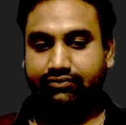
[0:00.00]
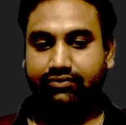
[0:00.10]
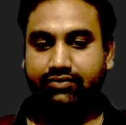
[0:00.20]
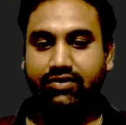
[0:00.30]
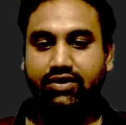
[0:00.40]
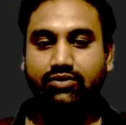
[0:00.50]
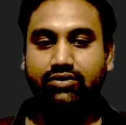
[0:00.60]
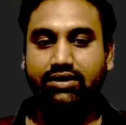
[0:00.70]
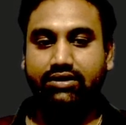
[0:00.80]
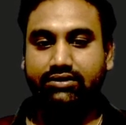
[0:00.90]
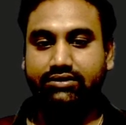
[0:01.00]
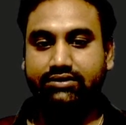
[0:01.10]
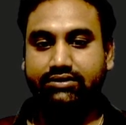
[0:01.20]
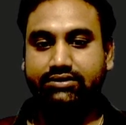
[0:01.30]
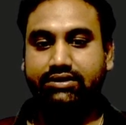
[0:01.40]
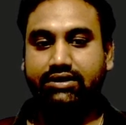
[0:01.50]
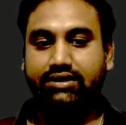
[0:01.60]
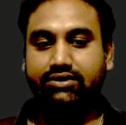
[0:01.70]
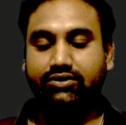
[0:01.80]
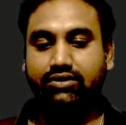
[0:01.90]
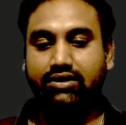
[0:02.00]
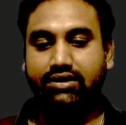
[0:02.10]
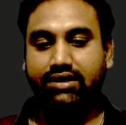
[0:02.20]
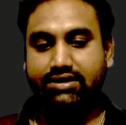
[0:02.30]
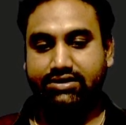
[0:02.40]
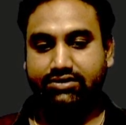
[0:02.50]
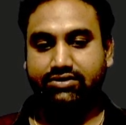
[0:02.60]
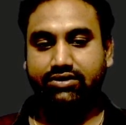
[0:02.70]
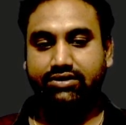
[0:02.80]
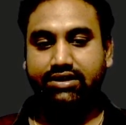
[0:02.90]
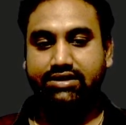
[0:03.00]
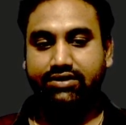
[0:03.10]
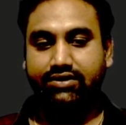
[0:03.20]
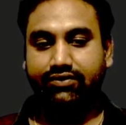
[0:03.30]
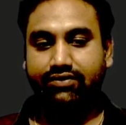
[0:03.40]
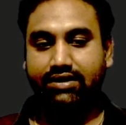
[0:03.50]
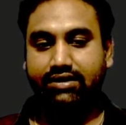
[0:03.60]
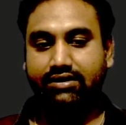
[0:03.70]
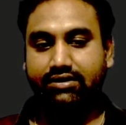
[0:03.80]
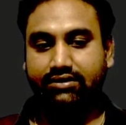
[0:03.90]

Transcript: Newton is the total kg. So 375,